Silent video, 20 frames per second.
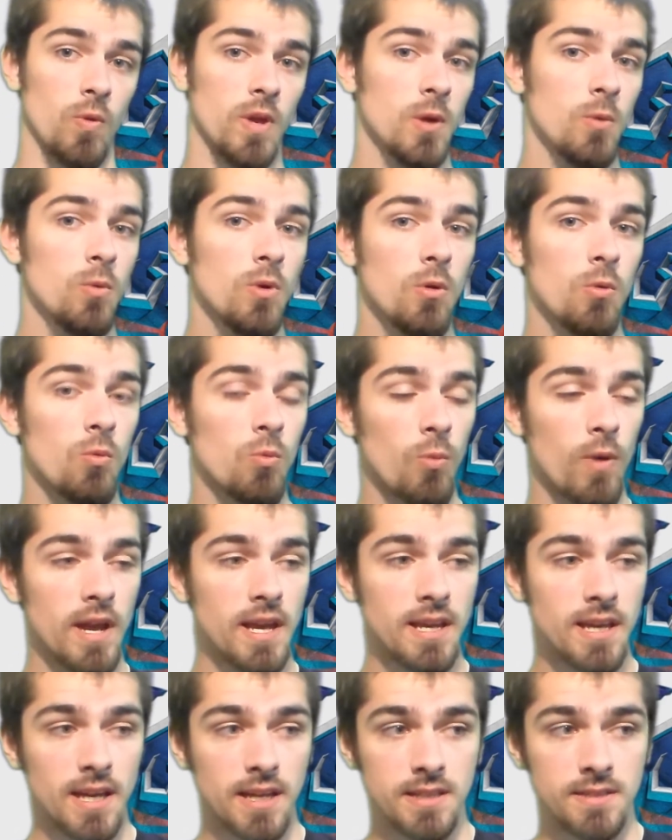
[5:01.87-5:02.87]
We will
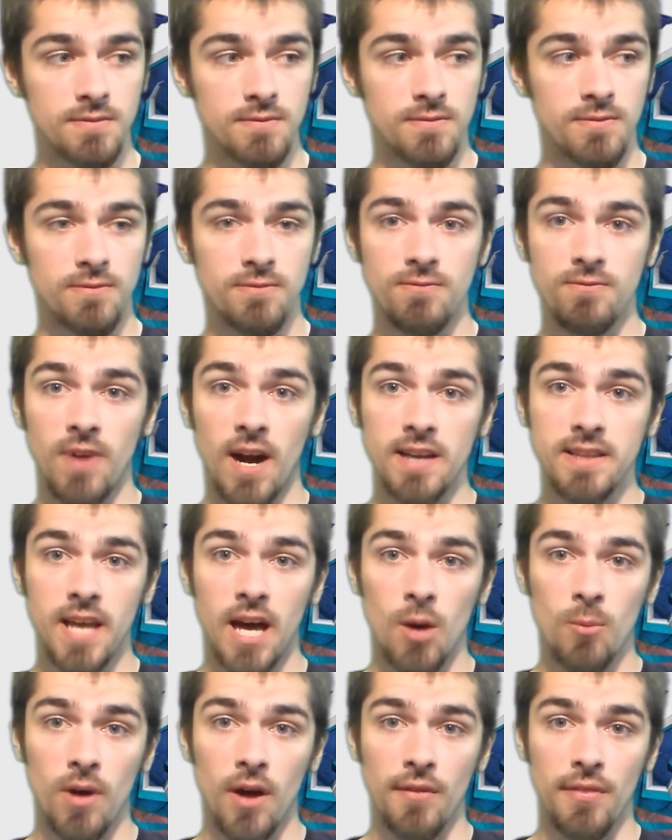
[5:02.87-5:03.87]
wait and
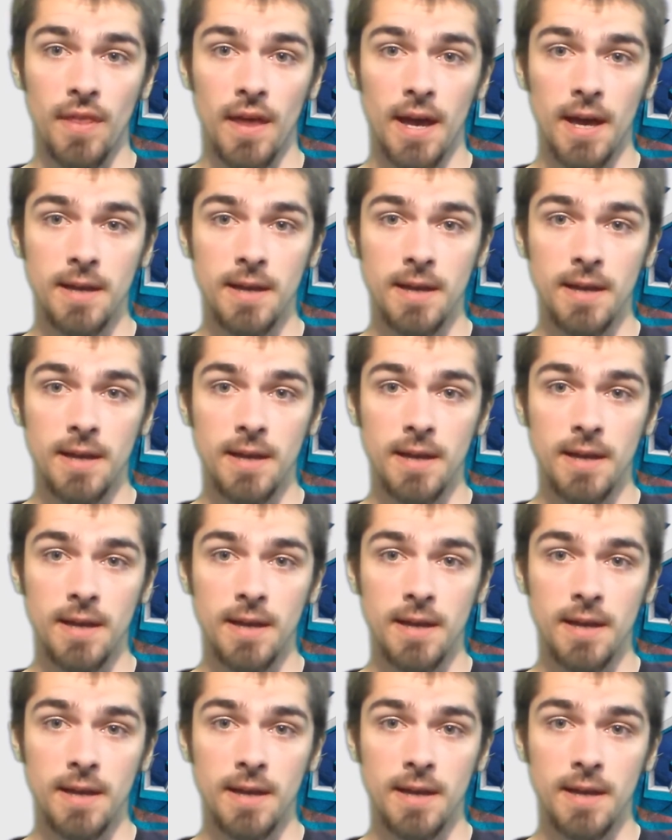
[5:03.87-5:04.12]
find out about